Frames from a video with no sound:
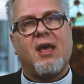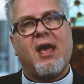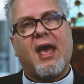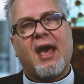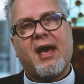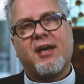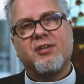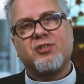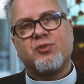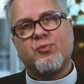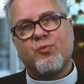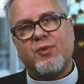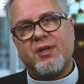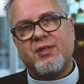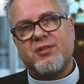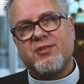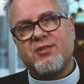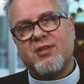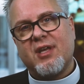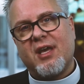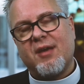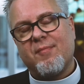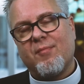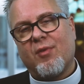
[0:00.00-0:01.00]
Ash
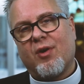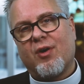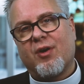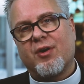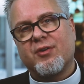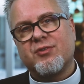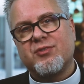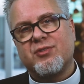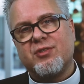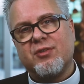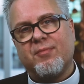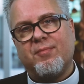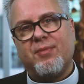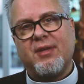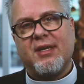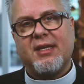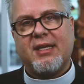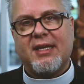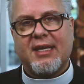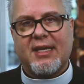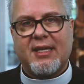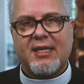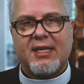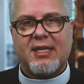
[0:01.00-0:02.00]
Wednesday marks the
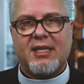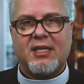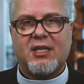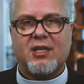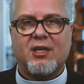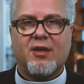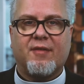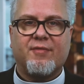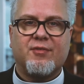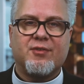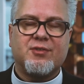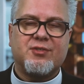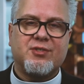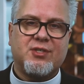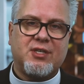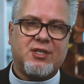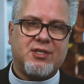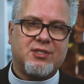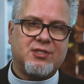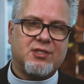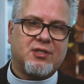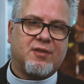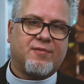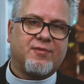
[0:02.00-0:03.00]
beginning of the
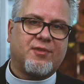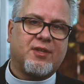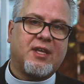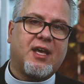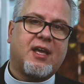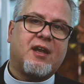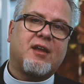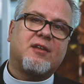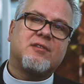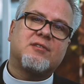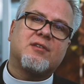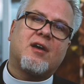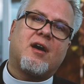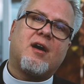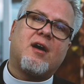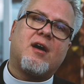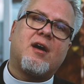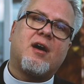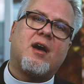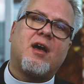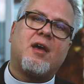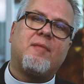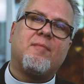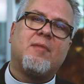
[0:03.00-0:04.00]
season of Lent, a
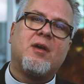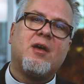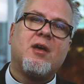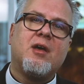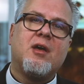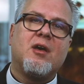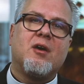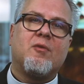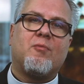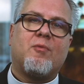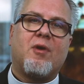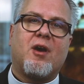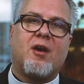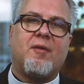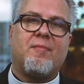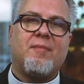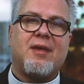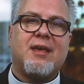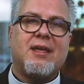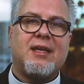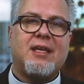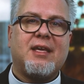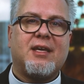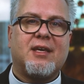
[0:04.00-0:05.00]
time where
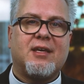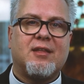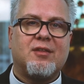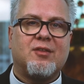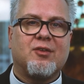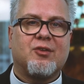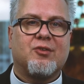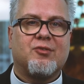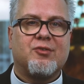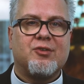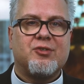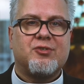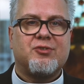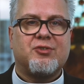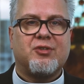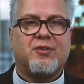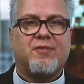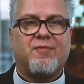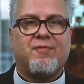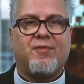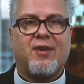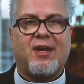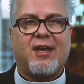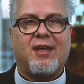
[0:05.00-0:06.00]
many in the
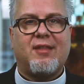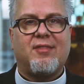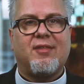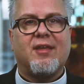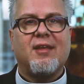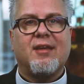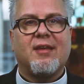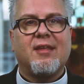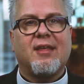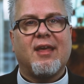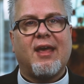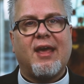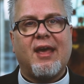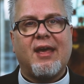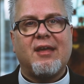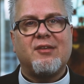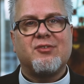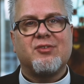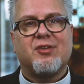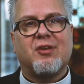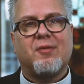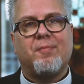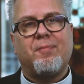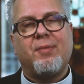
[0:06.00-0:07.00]
Christian faith engage
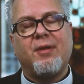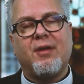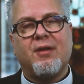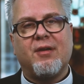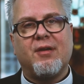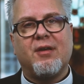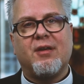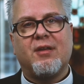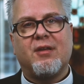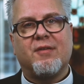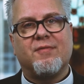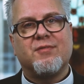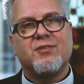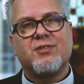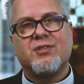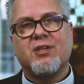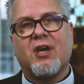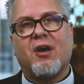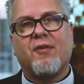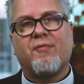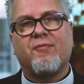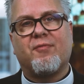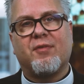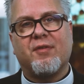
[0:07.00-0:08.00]
in a period of
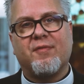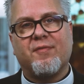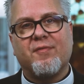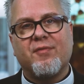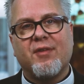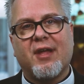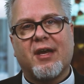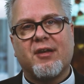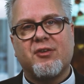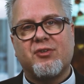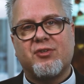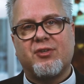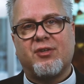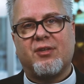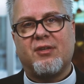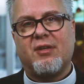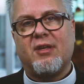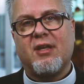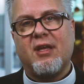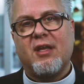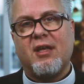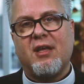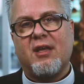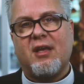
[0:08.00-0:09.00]
self reflection
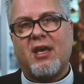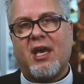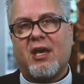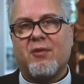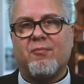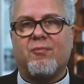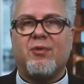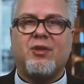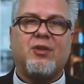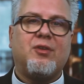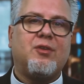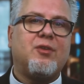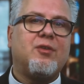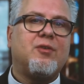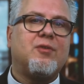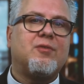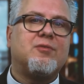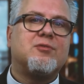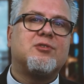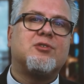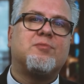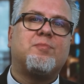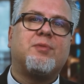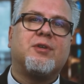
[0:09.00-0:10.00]
and
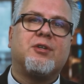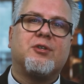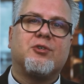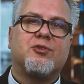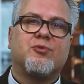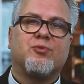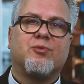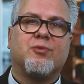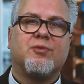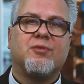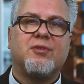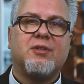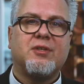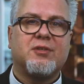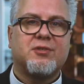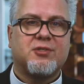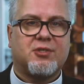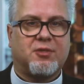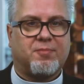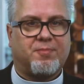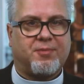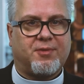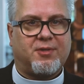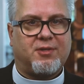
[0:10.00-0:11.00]
renewed spiritual
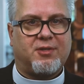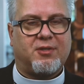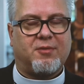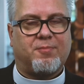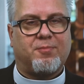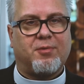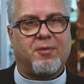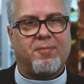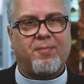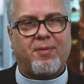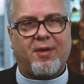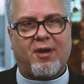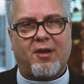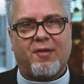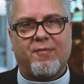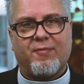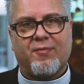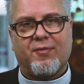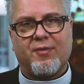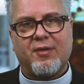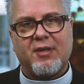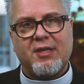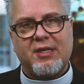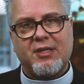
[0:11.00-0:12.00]
discipline to prepare
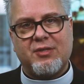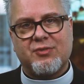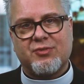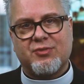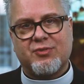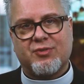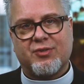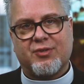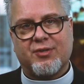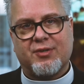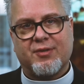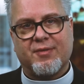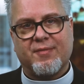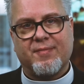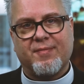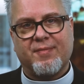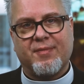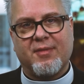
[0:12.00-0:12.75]
for Easter.